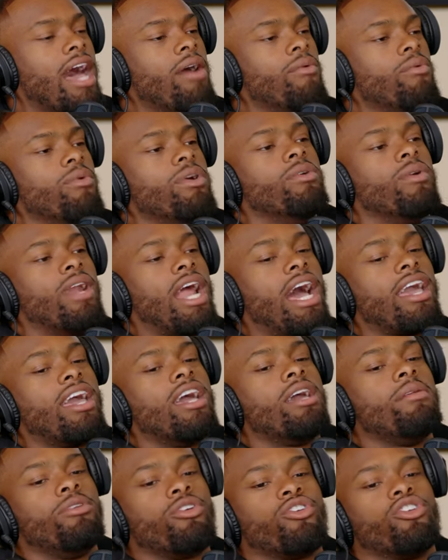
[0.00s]
what I
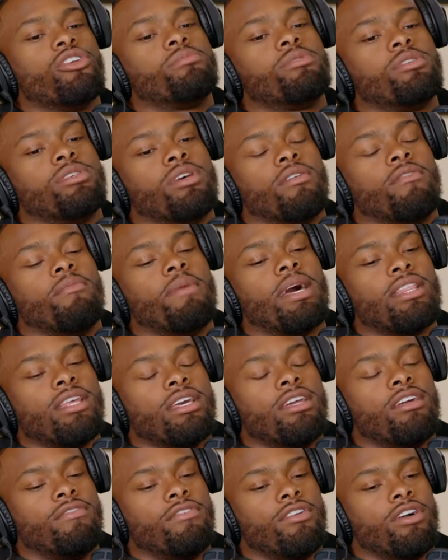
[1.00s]
came to grips about the
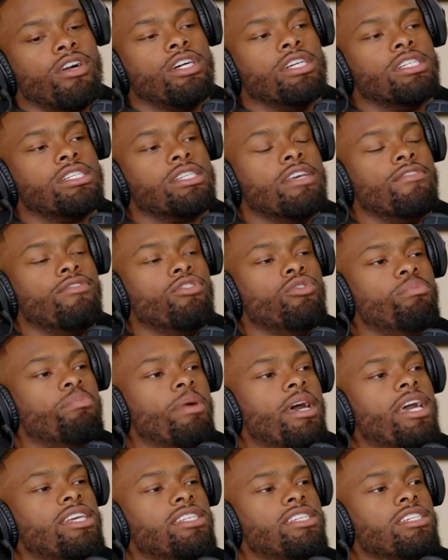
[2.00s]
NFL, because if you
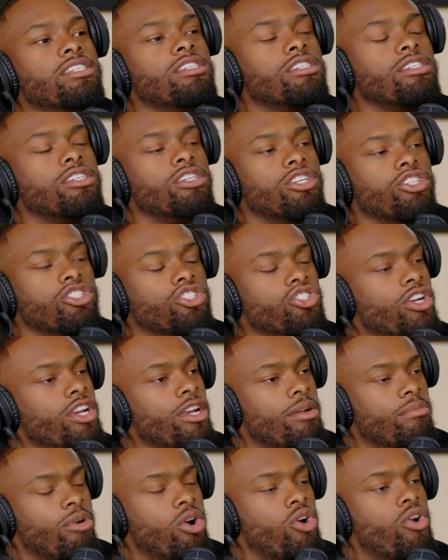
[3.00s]
pay attention to the
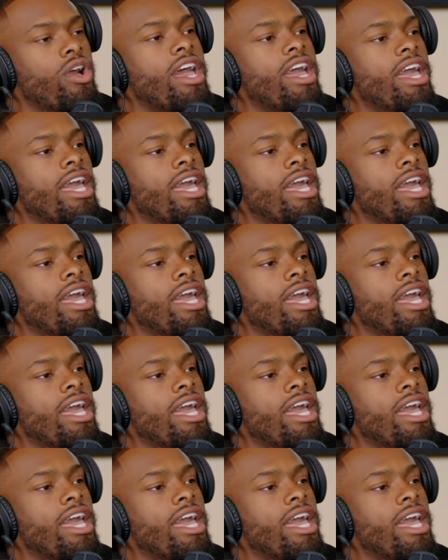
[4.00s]
trend, bro,